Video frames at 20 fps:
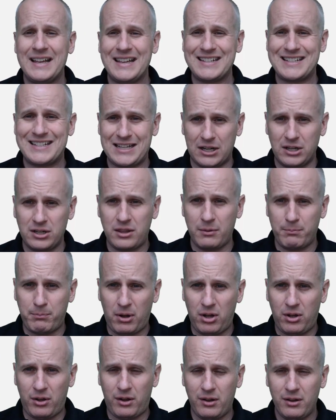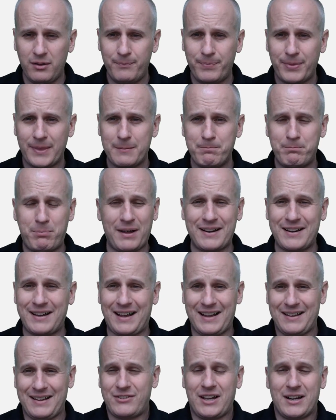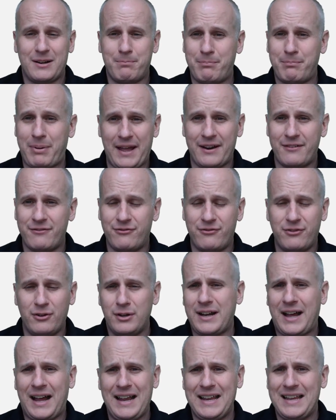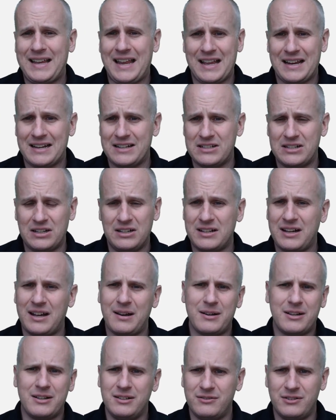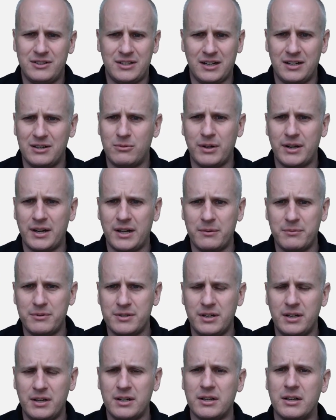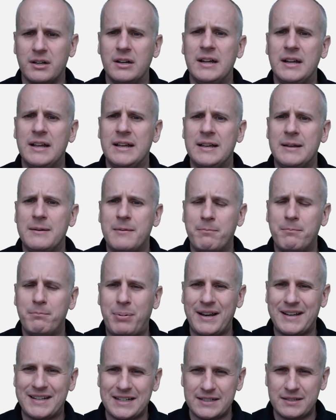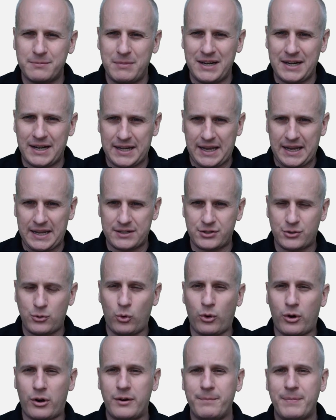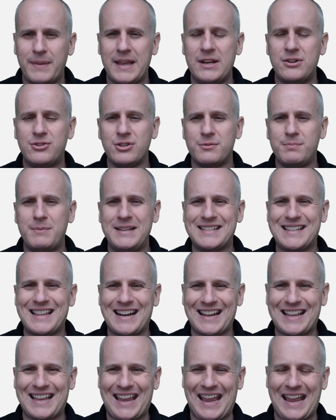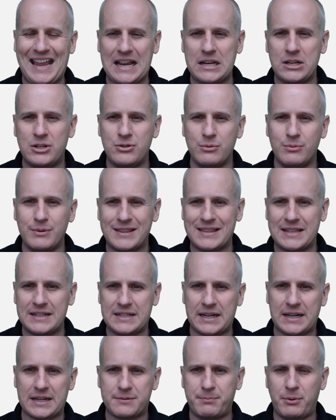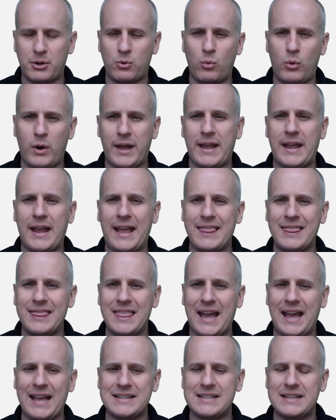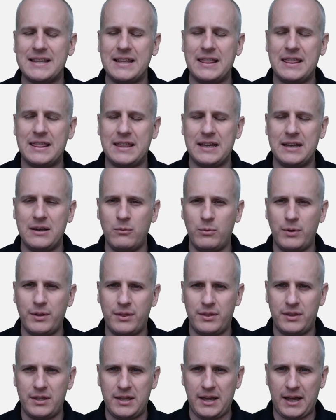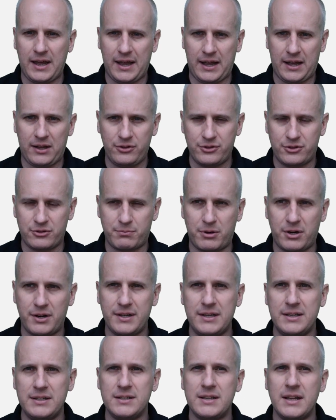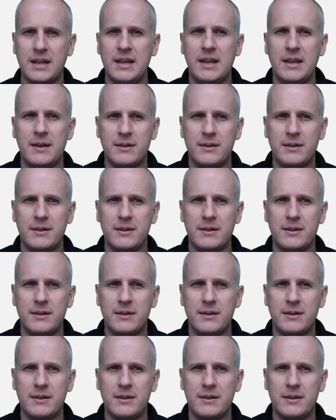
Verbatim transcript: is dunk the ball. But I've got a bad foot. I can't dunk. I couldn't dunk when I was younger. But it doesn't mean I can't score. It just means that I can't do it the textbook way. And that's the thing with the algebra is